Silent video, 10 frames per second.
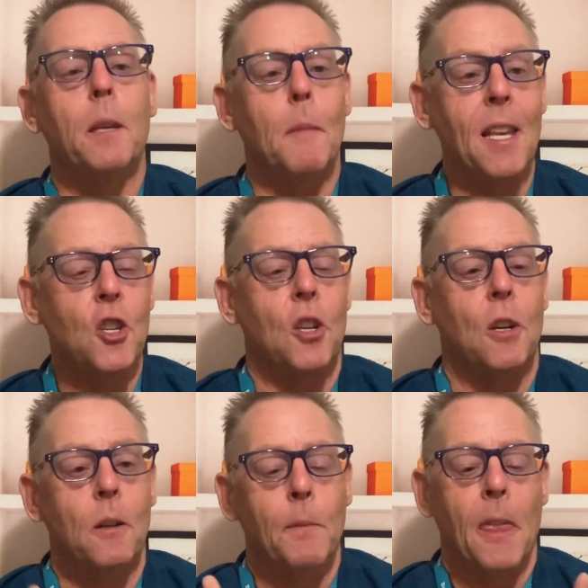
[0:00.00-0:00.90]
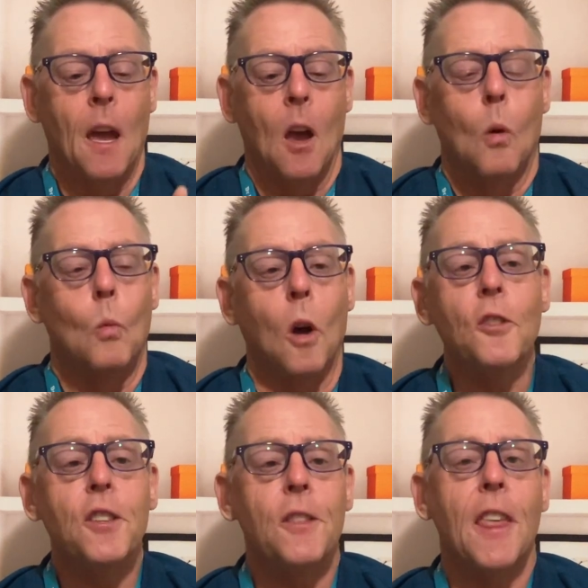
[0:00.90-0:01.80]
dementia,
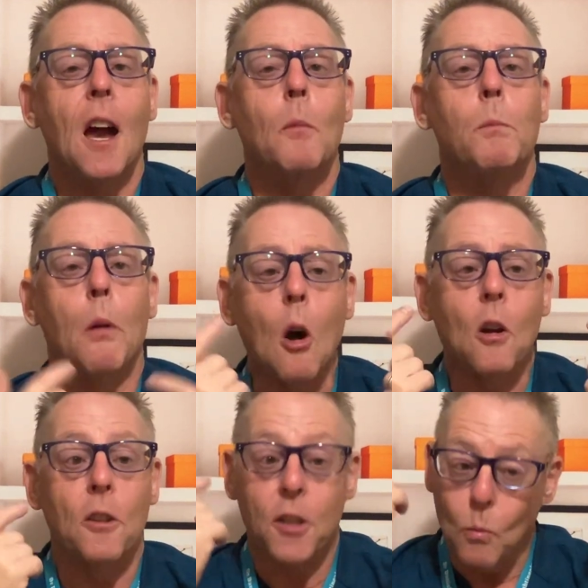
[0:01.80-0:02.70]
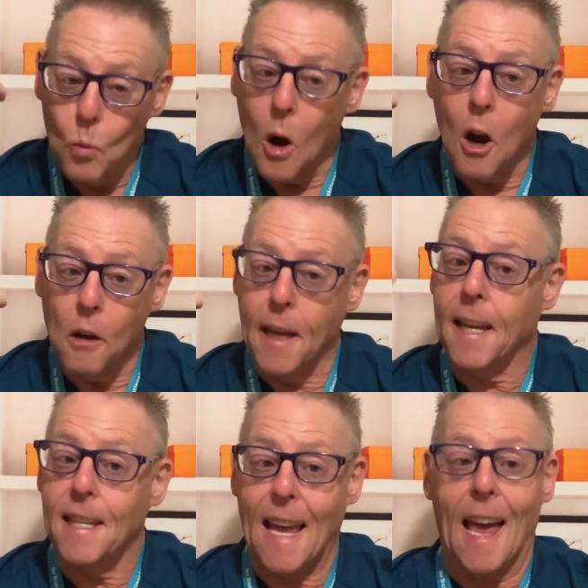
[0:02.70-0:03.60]
once their Broca's and
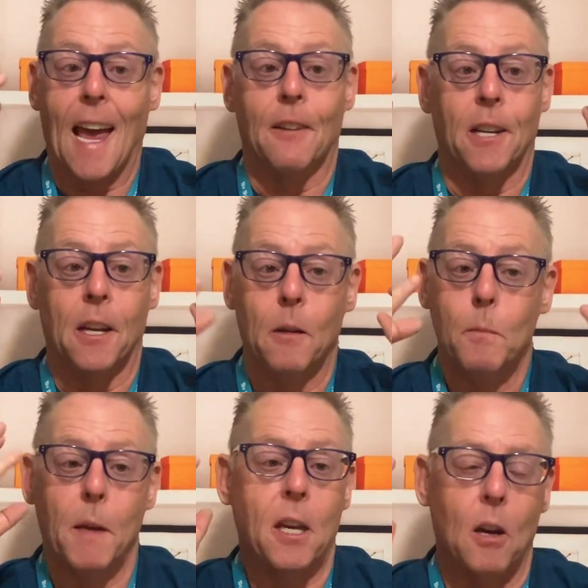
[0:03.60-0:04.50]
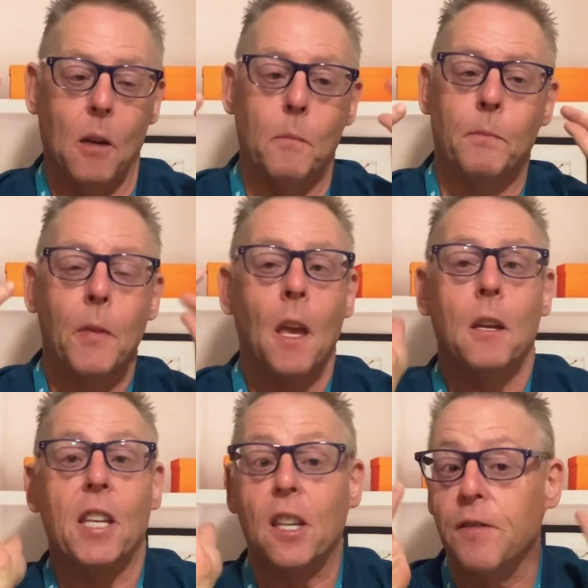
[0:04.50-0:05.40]
Wernicke's area become
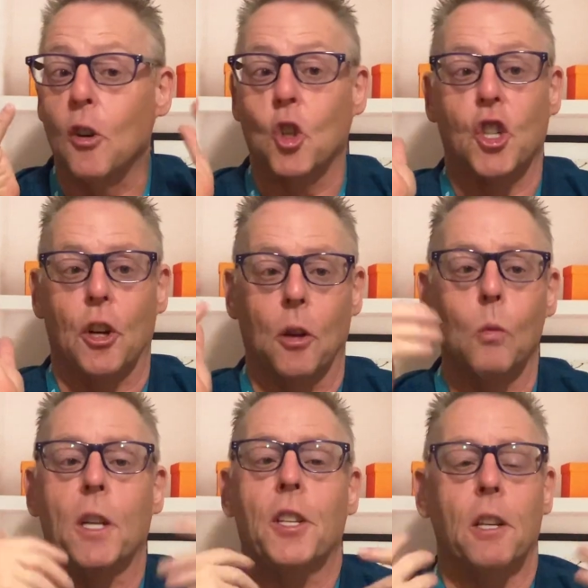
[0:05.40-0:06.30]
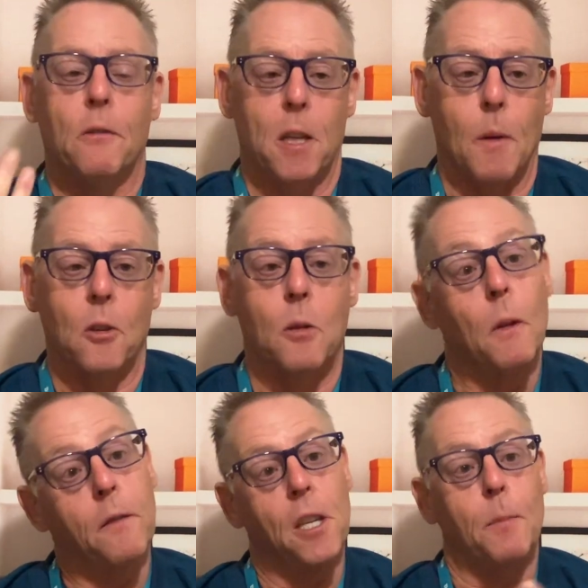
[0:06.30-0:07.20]
dysfunctional, which is
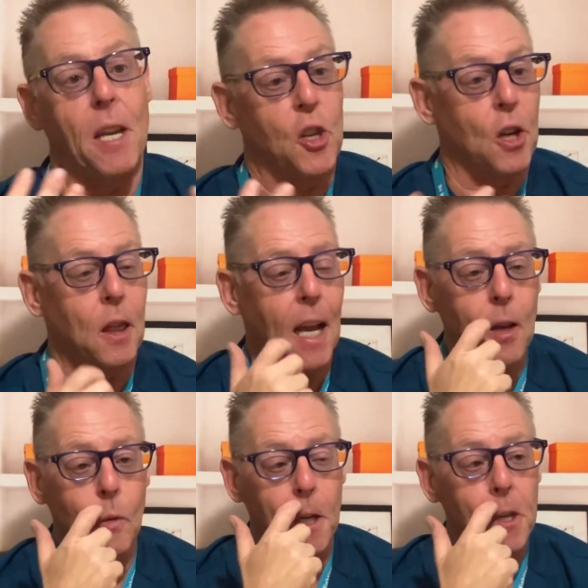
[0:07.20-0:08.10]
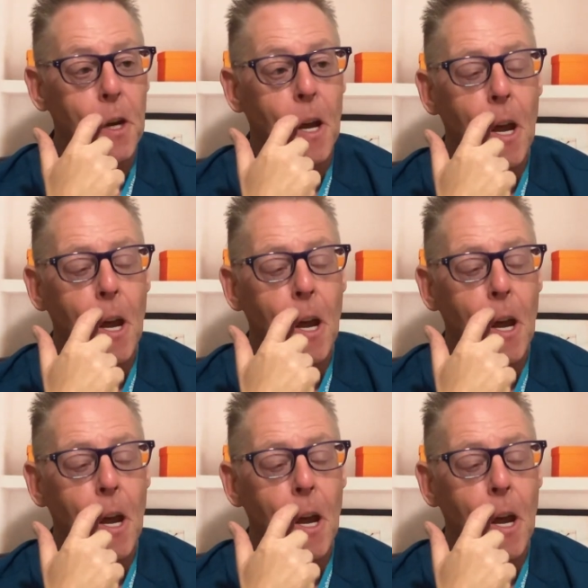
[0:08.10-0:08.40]
responsible for speech and language,